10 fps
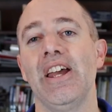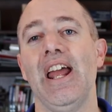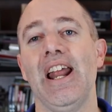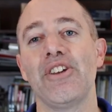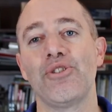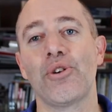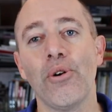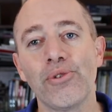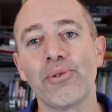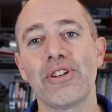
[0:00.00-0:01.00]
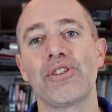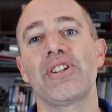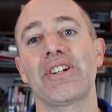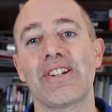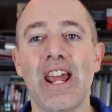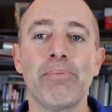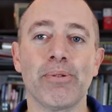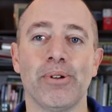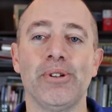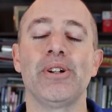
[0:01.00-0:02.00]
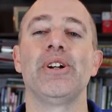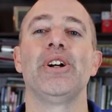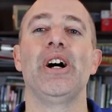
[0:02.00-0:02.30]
And as you go through as a disciple,